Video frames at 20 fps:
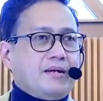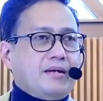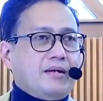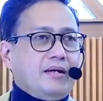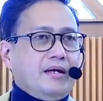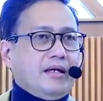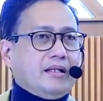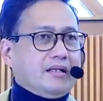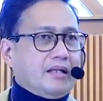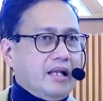
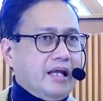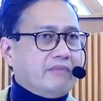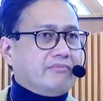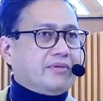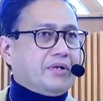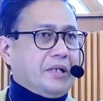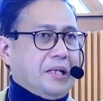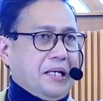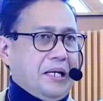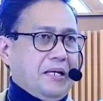and
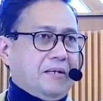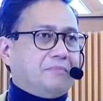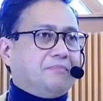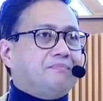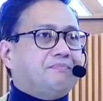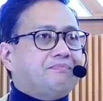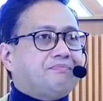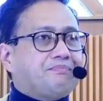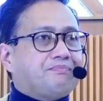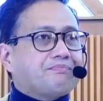cleverly.
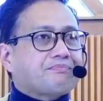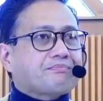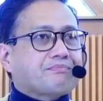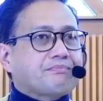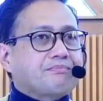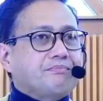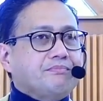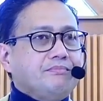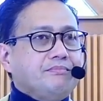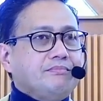
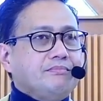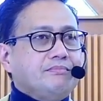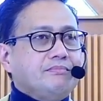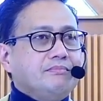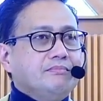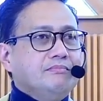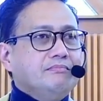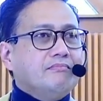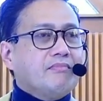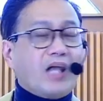
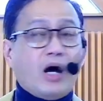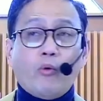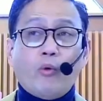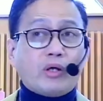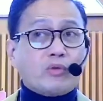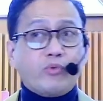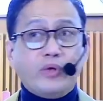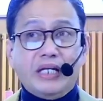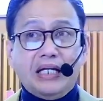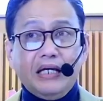Now
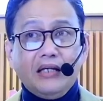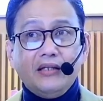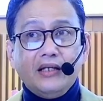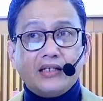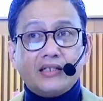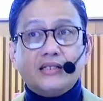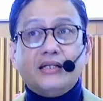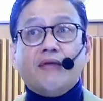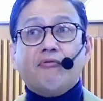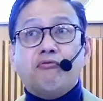what we need
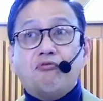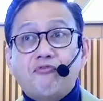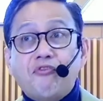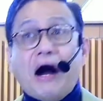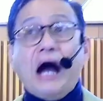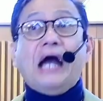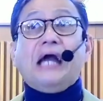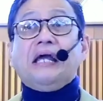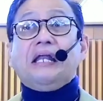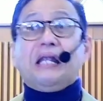is the
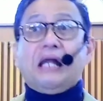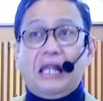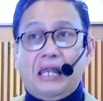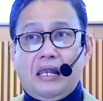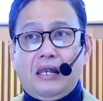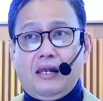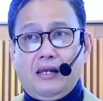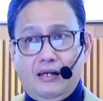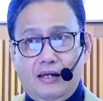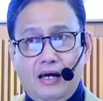
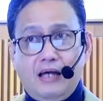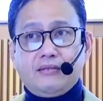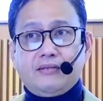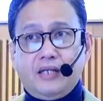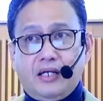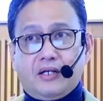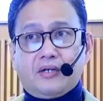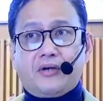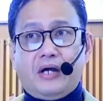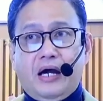final
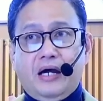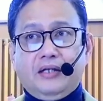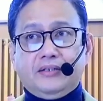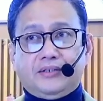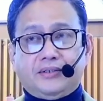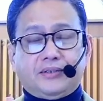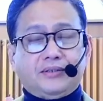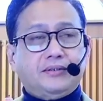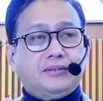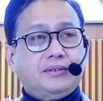
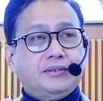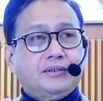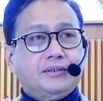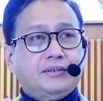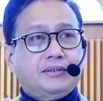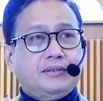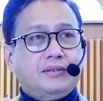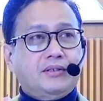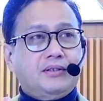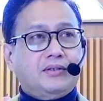Antichrist
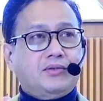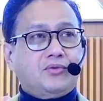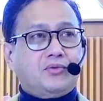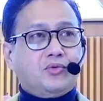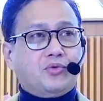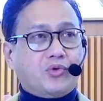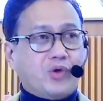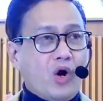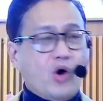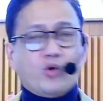to
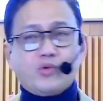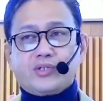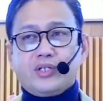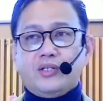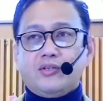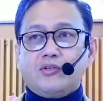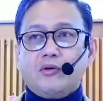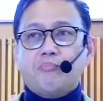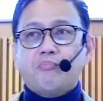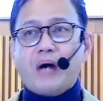rise
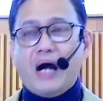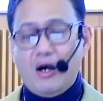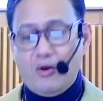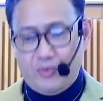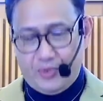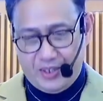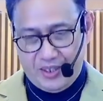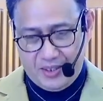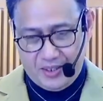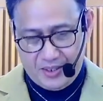into
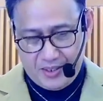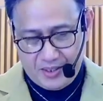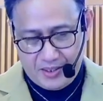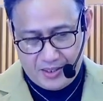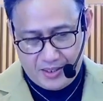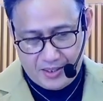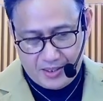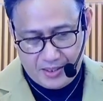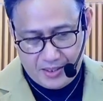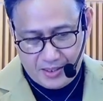power.
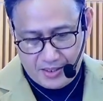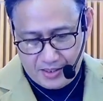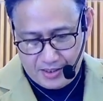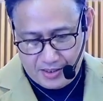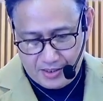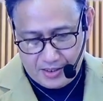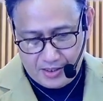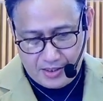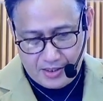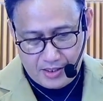
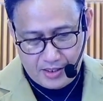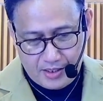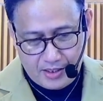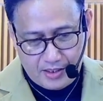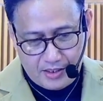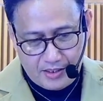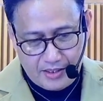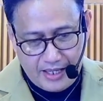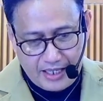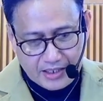
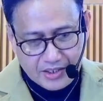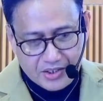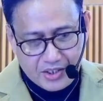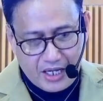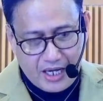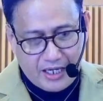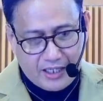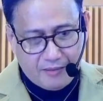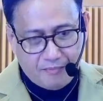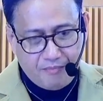Next
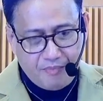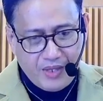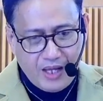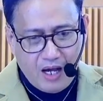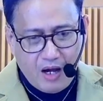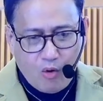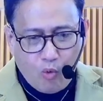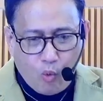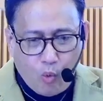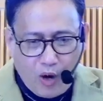slide.
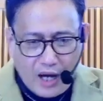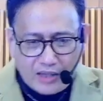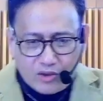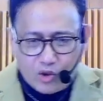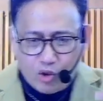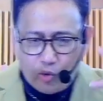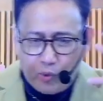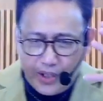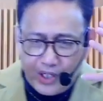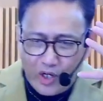What
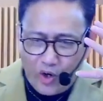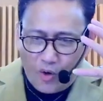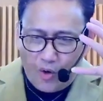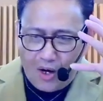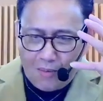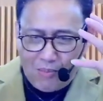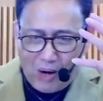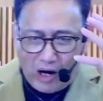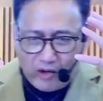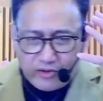do we know
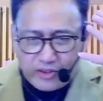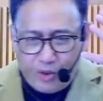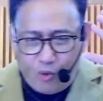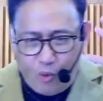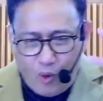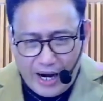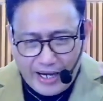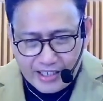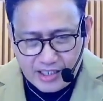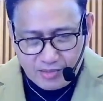about the
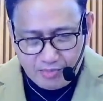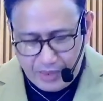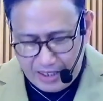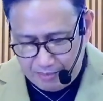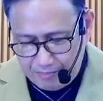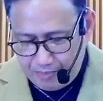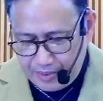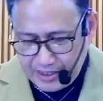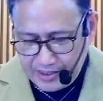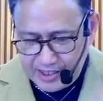wise men?
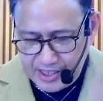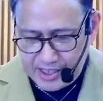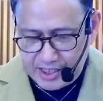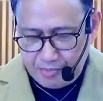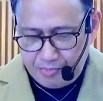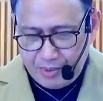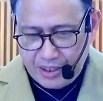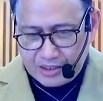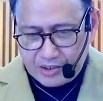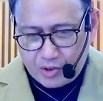
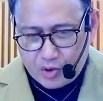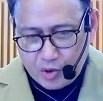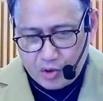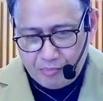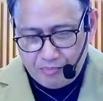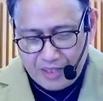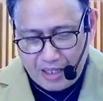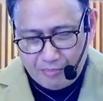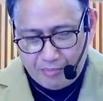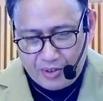Participant
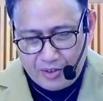group number